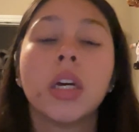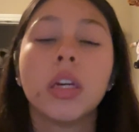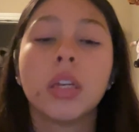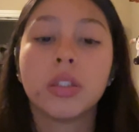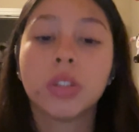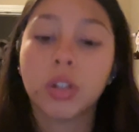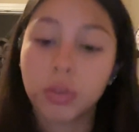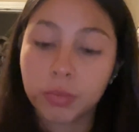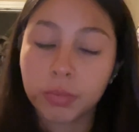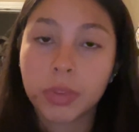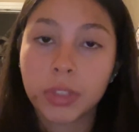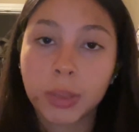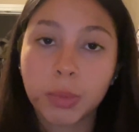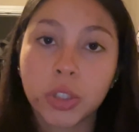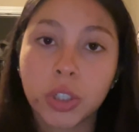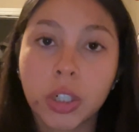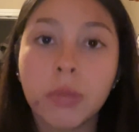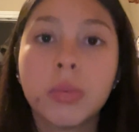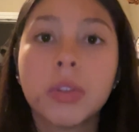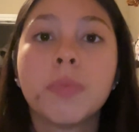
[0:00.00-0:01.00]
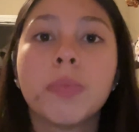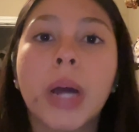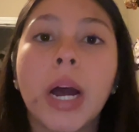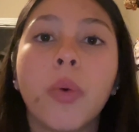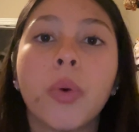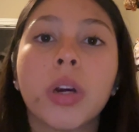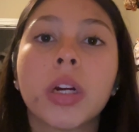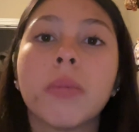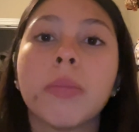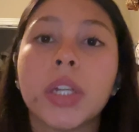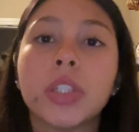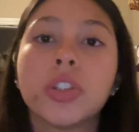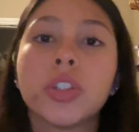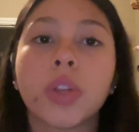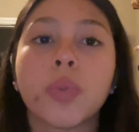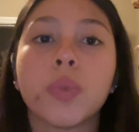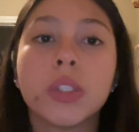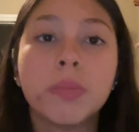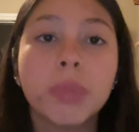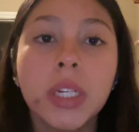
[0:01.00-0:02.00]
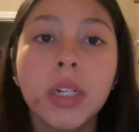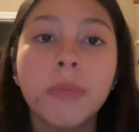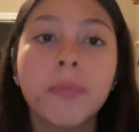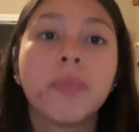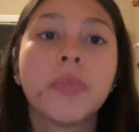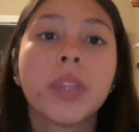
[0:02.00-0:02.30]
So in simple terms, power combines strength with speed.